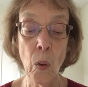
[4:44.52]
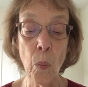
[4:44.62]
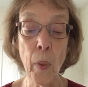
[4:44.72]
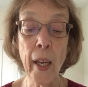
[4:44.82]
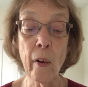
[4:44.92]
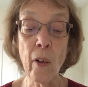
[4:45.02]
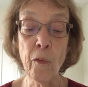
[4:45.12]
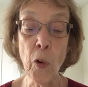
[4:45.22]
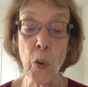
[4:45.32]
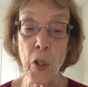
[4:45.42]
We are a
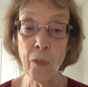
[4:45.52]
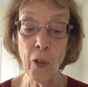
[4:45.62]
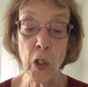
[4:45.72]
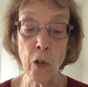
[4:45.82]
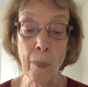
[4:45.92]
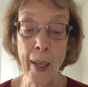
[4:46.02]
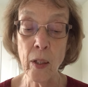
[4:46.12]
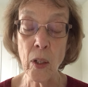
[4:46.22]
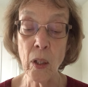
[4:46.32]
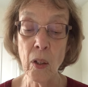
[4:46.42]
force for
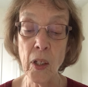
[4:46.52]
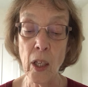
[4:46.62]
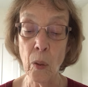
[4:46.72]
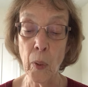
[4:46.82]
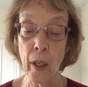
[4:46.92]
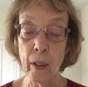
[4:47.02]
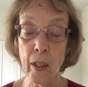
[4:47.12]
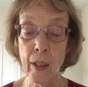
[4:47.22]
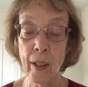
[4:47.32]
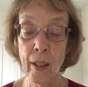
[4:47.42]
tremendous good in the world.
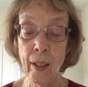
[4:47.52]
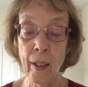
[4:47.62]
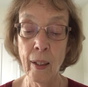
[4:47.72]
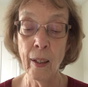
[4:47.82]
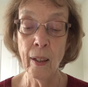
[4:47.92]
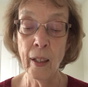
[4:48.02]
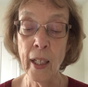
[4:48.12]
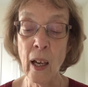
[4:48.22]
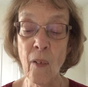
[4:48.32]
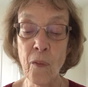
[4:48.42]

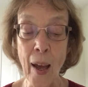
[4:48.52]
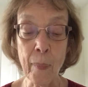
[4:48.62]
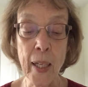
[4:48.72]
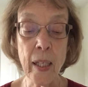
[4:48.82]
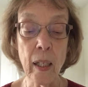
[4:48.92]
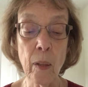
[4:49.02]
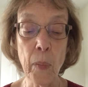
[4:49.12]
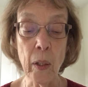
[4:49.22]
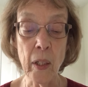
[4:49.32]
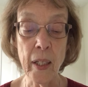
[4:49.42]
In our families and
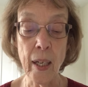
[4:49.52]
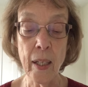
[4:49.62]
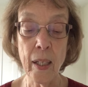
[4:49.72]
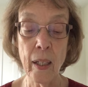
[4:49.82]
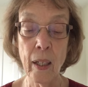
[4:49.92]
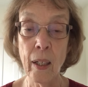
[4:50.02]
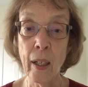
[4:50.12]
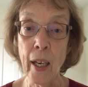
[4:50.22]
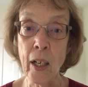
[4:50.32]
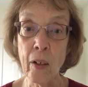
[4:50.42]
communities,
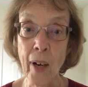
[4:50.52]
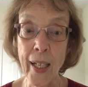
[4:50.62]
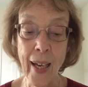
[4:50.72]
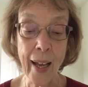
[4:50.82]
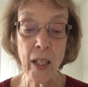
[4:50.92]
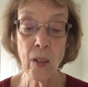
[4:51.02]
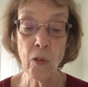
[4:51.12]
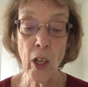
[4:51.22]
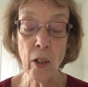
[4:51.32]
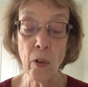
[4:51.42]
in great acts of
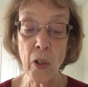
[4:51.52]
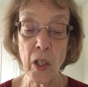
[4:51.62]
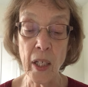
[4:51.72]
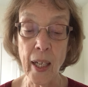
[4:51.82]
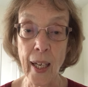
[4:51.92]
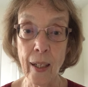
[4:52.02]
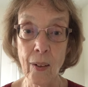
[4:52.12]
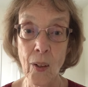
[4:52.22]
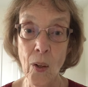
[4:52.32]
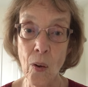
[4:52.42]
generosity
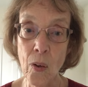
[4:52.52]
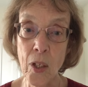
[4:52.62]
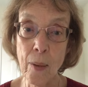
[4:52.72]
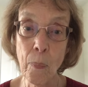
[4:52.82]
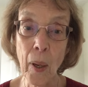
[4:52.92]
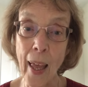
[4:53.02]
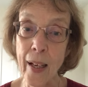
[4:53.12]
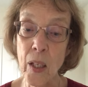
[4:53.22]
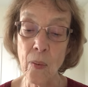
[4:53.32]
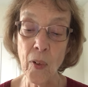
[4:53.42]
or simple
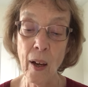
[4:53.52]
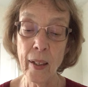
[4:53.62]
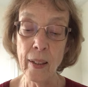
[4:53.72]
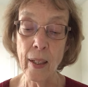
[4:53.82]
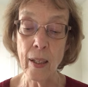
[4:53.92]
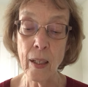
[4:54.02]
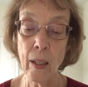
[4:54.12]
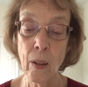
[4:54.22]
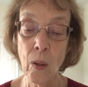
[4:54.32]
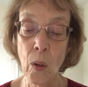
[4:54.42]
acts of kindness,
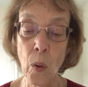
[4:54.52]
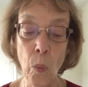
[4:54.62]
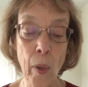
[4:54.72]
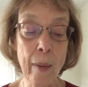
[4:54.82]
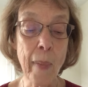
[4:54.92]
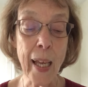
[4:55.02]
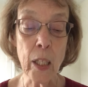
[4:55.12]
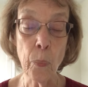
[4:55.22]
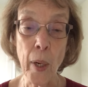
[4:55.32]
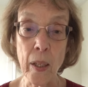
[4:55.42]
we make
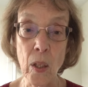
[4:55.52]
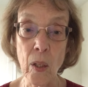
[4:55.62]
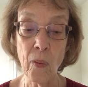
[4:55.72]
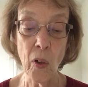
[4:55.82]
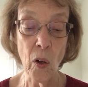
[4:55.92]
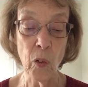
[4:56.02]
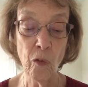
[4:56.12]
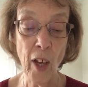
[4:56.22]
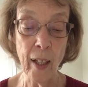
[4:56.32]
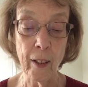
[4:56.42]
the presence of God
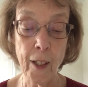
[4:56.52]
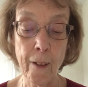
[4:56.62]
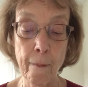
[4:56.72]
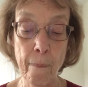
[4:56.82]
felt.